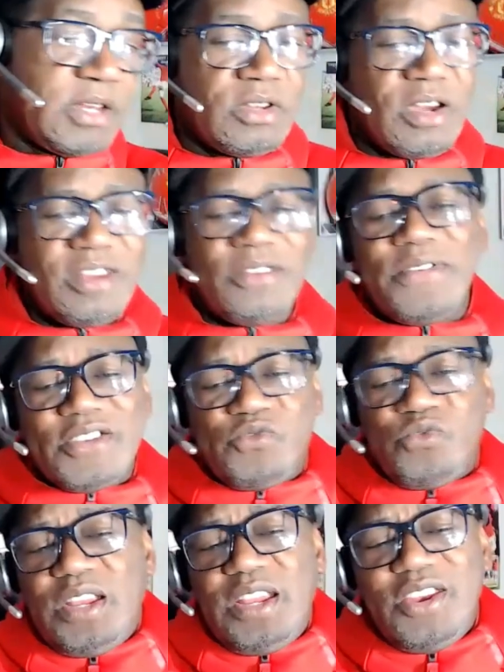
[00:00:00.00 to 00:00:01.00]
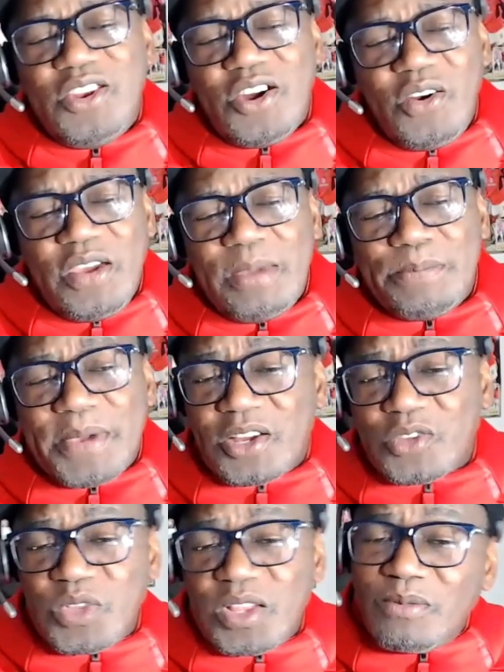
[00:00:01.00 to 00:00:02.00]
none of us really know him
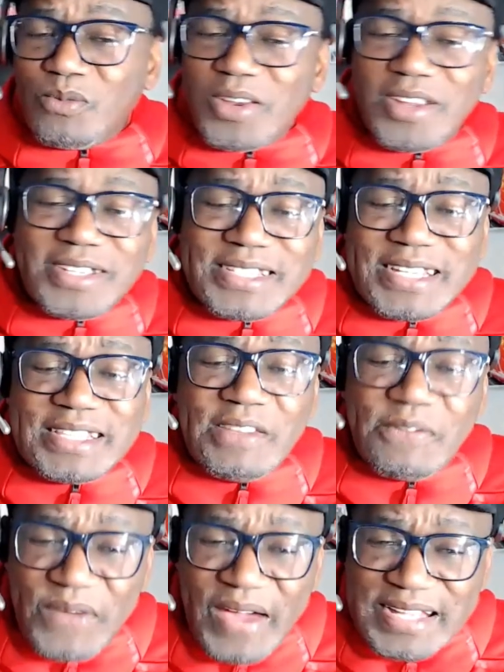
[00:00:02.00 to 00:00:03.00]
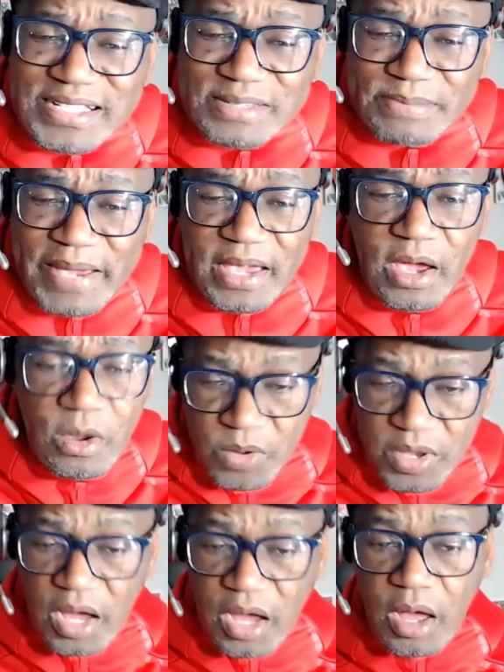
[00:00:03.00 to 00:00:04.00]
because we're not City fans, mate.
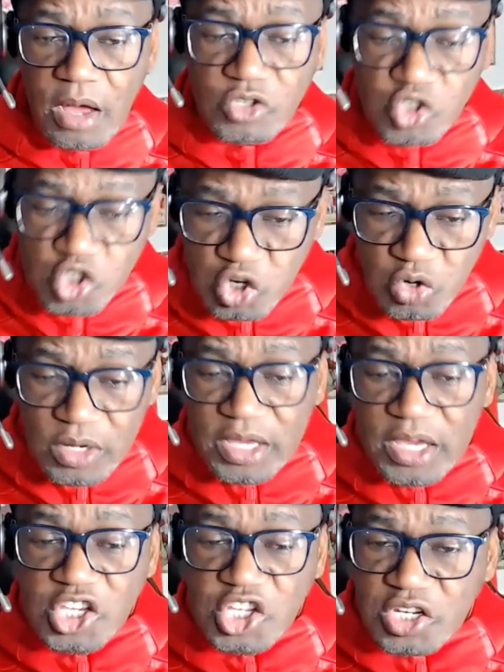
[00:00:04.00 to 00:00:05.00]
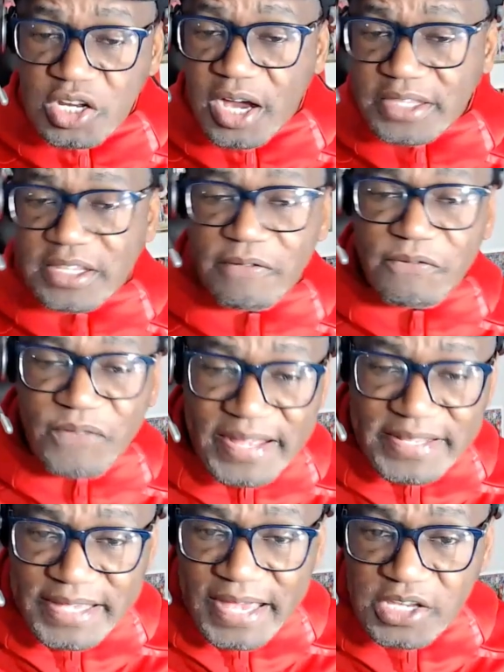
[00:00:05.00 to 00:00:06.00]
We are truly United
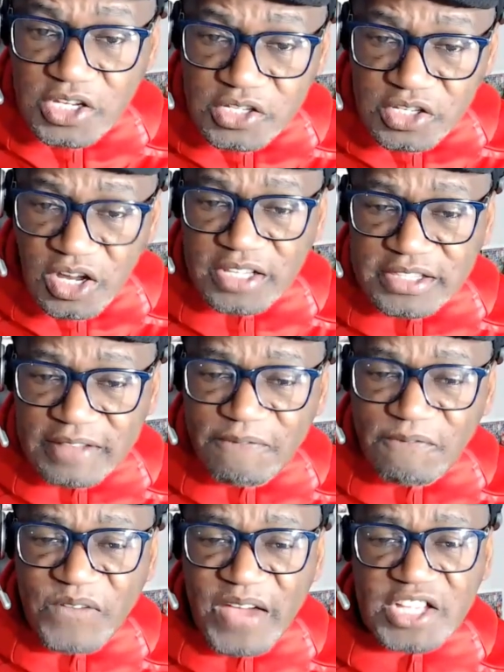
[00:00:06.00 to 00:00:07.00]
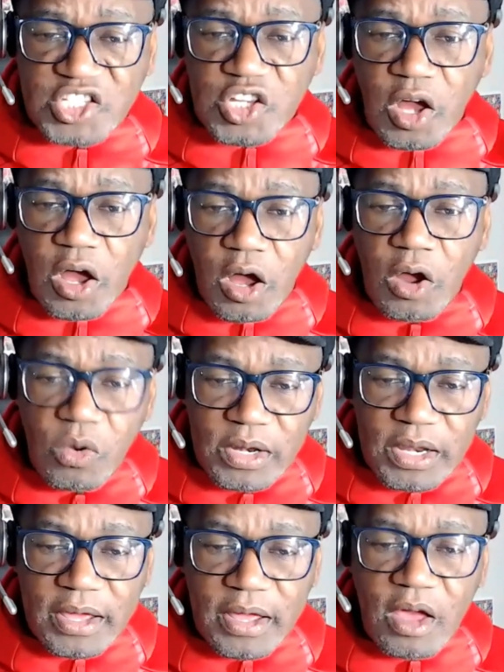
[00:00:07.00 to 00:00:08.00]
fans and United fans
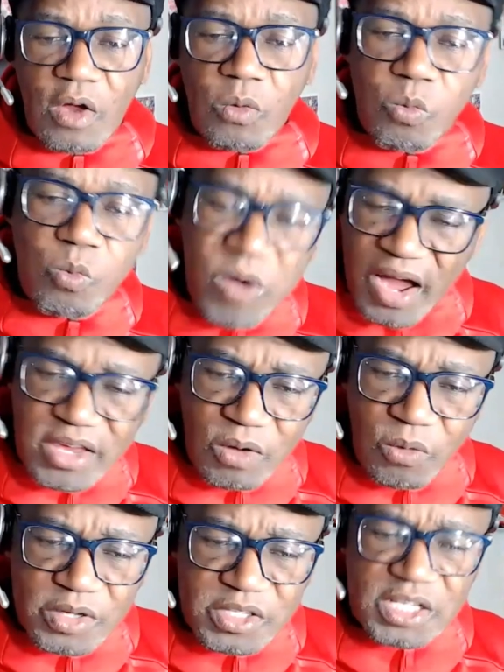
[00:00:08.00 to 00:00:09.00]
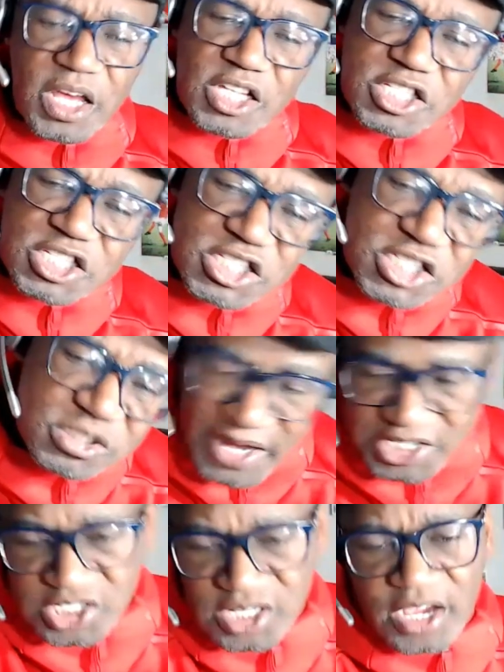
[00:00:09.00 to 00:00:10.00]
only. While you're watching,
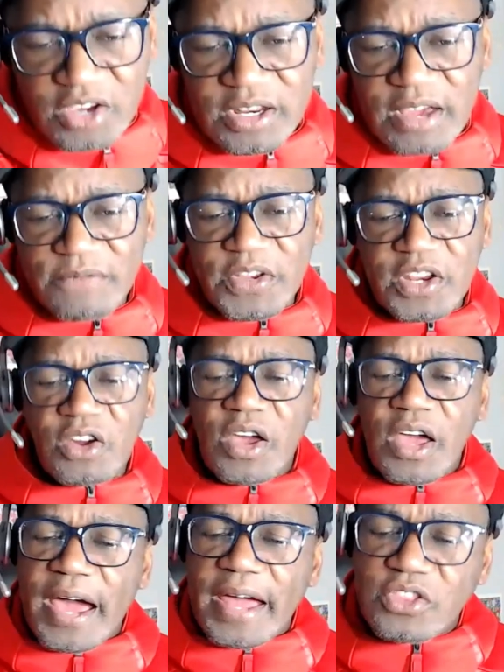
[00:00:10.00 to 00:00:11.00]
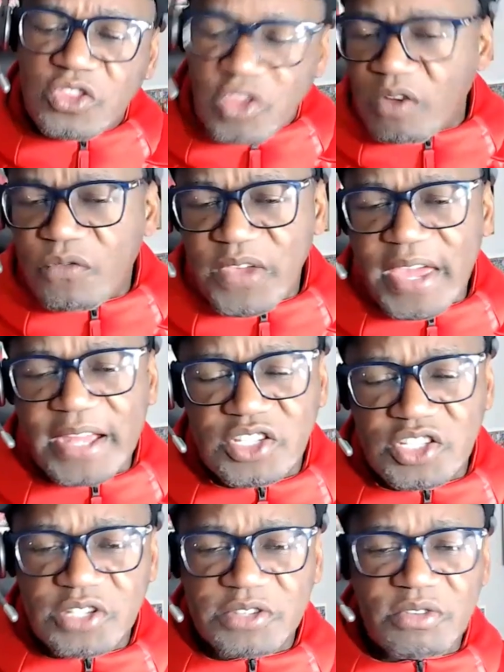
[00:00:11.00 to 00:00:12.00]
smash a like on that video and don't forget
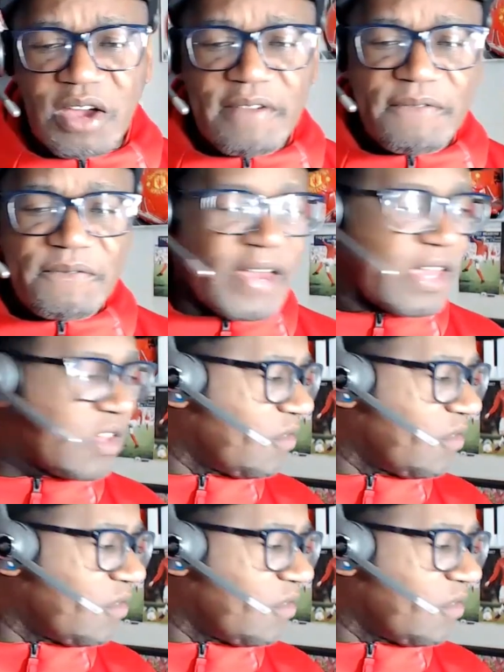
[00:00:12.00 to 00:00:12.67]
to subscribe. Thank